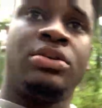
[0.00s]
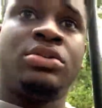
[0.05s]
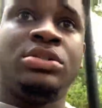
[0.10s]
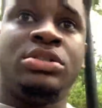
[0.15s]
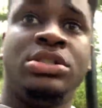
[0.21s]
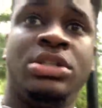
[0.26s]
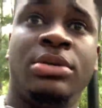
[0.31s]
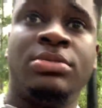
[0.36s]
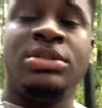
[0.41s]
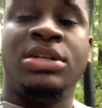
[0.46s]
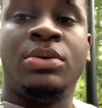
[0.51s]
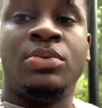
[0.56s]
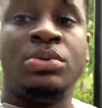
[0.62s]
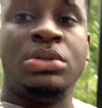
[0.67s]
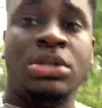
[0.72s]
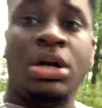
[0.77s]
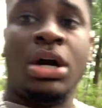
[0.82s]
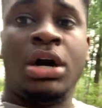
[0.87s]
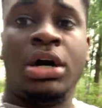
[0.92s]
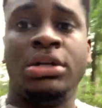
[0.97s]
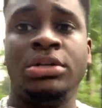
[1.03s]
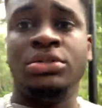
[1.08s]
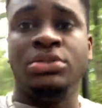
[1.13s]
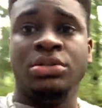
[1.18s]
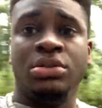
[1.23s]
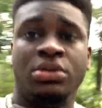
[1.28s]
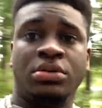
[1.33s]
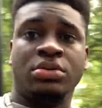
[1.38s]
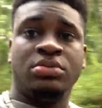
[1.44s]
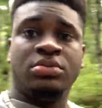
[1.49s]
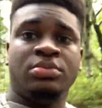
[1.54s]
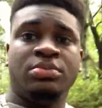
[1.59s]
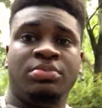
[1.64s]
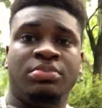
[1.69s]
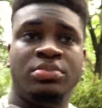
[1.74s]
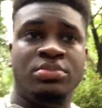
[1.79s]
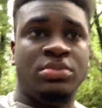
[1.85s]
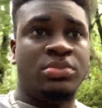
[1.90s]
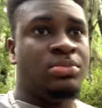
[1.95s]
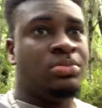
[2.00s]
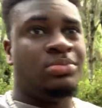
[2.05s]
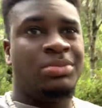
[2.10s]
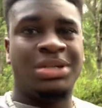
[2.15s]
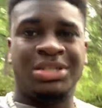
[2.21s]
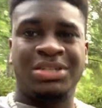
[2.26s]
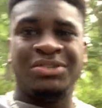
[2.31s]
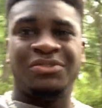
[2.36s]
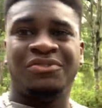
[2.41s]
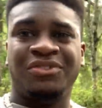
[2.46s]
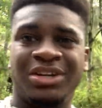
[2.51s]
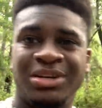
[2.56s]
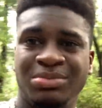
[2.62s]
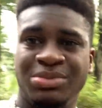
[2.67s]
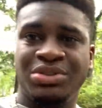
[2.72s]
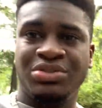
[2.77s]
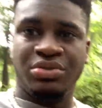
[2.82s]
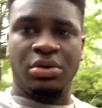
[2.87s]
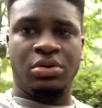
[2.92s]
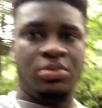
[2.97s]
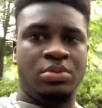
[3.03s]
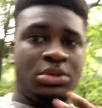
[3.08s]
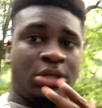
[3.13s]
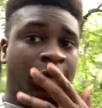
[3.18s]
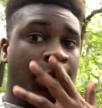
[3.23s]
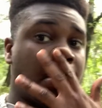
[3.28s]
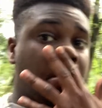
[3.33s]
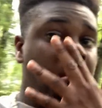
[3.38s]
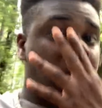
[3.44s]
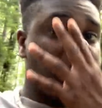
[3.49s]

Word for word: all the subs that we got, you know, making the family grow, we getting